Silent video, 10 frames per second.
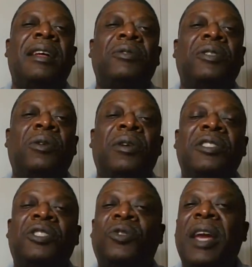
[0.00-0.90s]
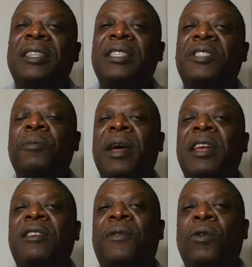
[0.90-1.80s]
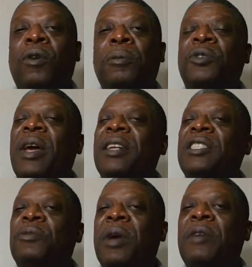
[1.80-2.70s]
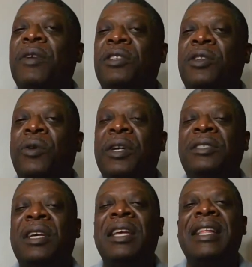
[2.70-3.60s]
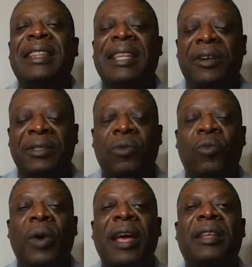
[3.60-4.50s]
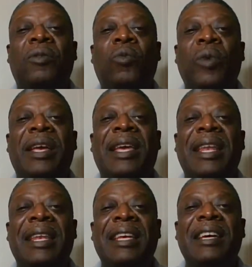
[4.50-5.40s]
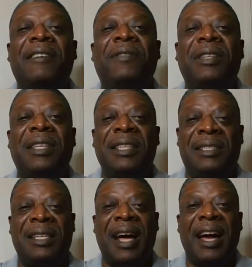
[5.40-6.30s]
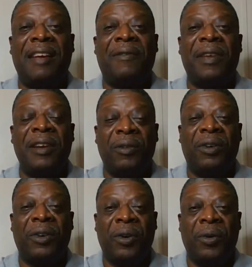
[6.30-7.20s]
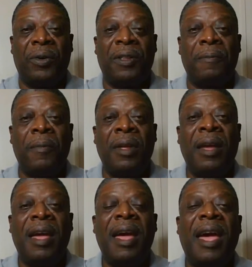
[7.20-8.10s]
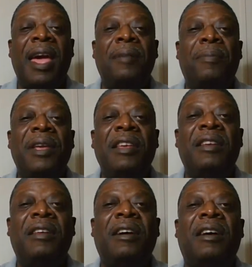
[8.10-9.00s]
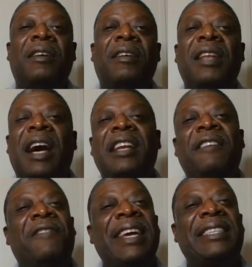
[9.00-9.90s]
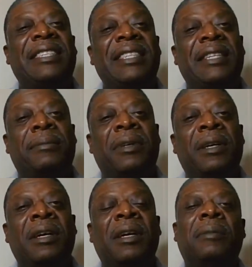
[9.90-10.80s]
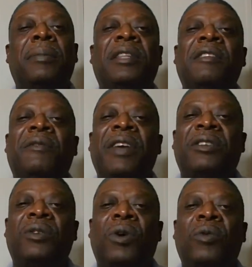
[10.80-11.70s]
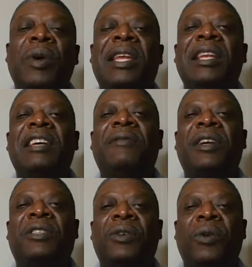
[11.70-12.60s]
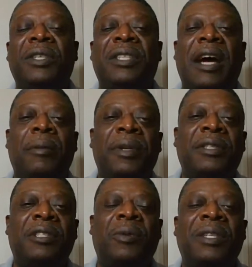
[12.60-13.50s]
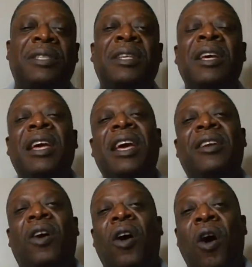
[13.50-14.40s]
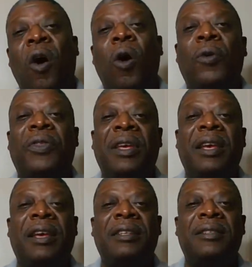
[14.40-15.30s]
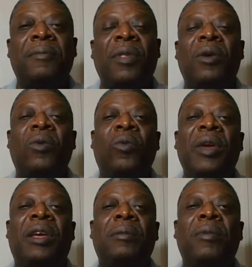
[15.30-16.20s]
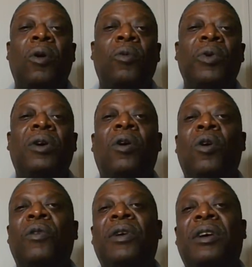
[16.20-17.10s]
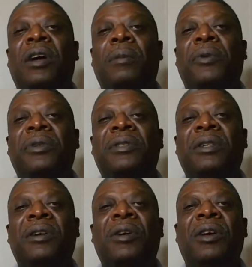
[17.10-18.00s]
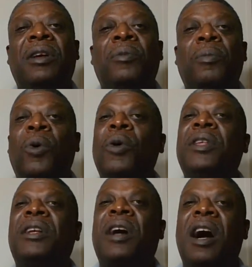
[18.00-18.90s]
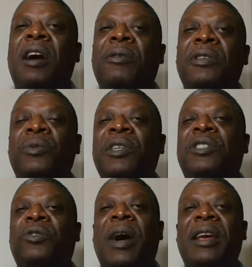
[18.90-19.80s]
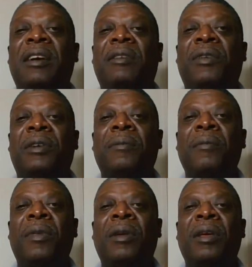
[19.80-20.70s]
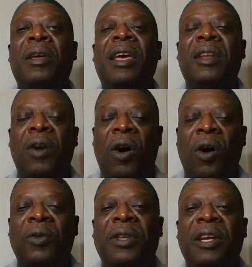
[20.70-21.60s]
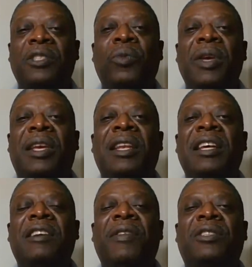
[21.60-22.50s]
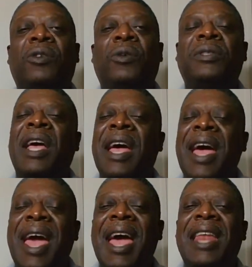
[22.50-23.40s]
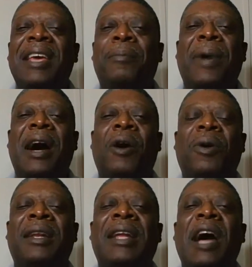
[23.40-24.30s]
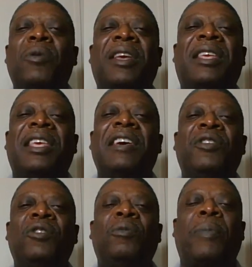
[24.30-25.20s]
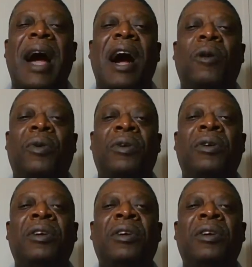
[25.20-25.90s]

So strategies to remain informed, strategies to remain victorious. There's a way that we can live this life here on earth and be not the victim, but the victor. We can live victorious in how many situations? In all things, we can we are overcomers, more than conquerors. We are triumphant. In all things, we can live victorious and empowered. And I will give you power.